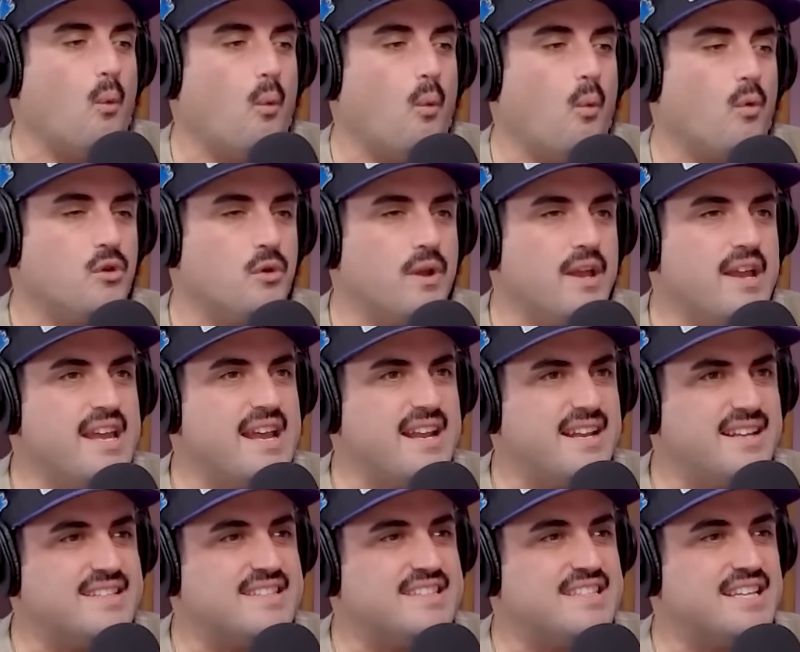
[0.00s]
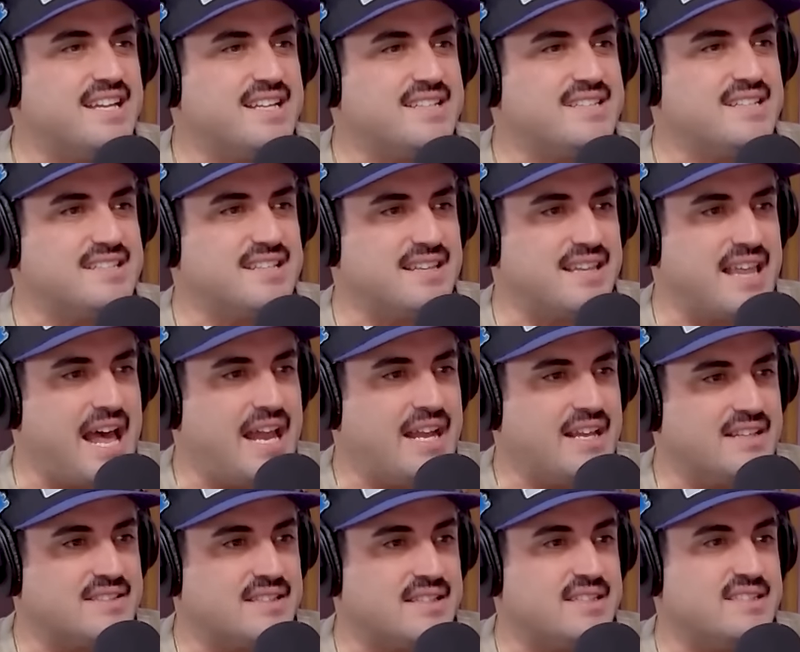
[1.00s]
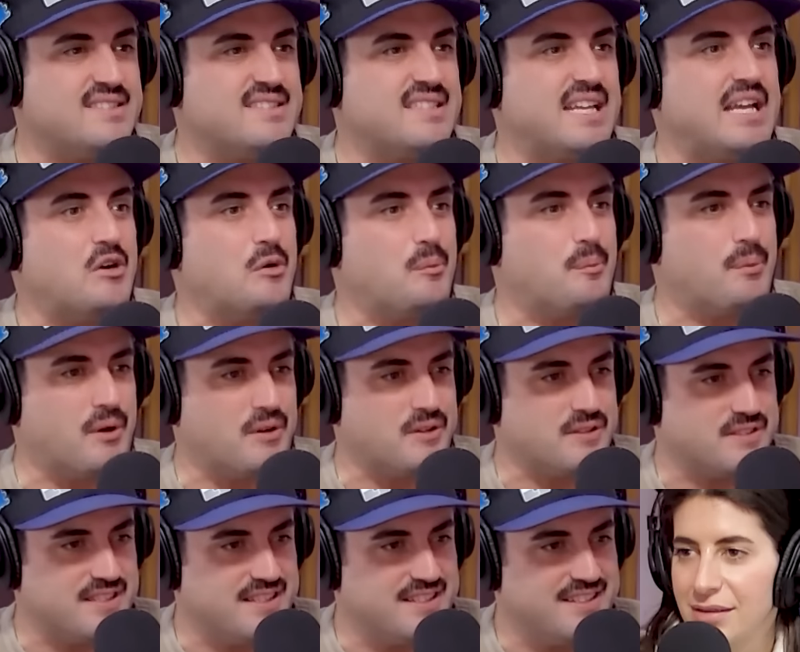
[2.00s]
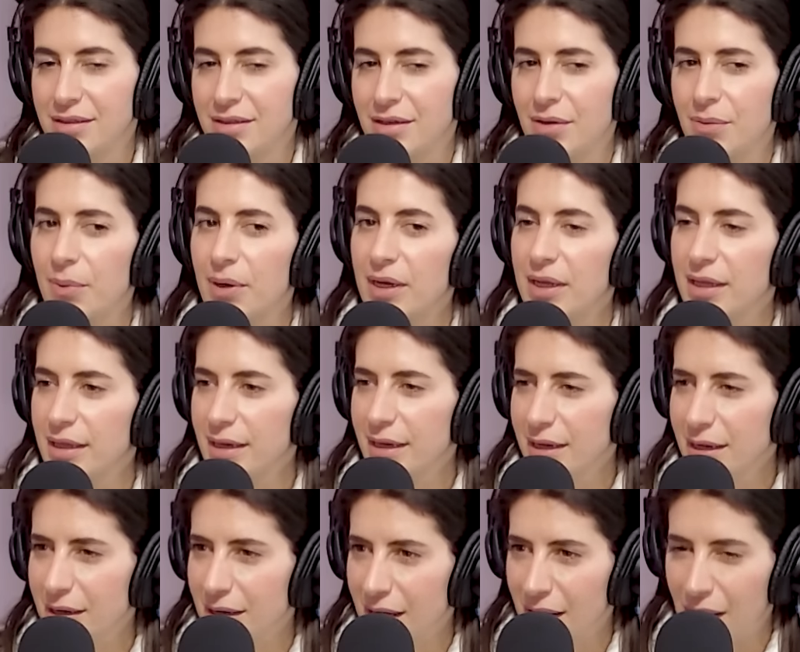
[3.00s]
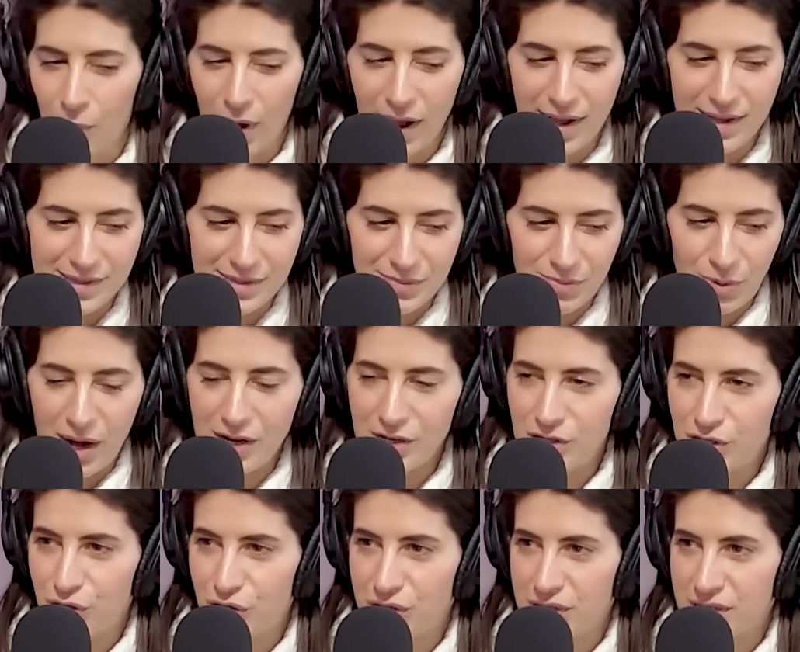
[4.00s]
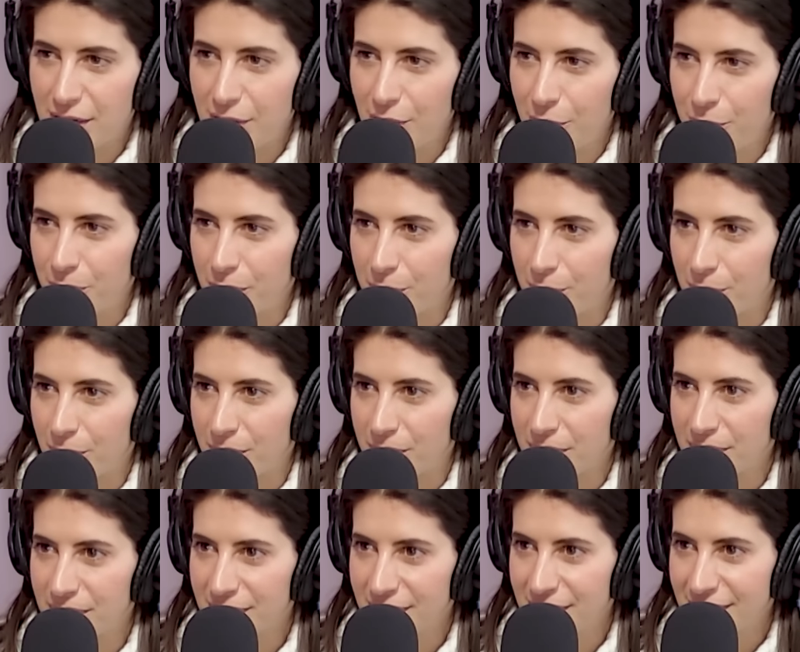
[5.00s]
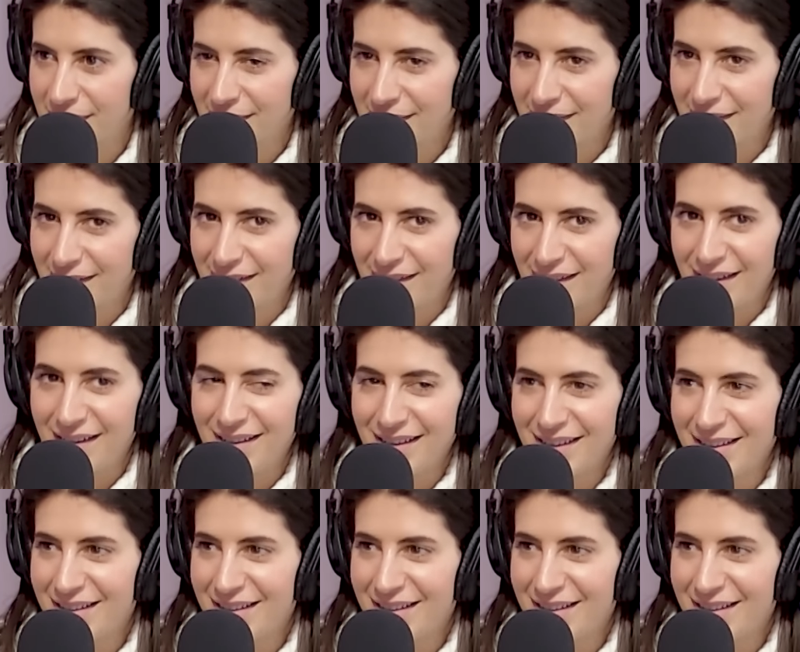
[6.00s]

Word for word: you can get addicted to that as a single person. Really? Where you? Why is why is it just single people? I well, single people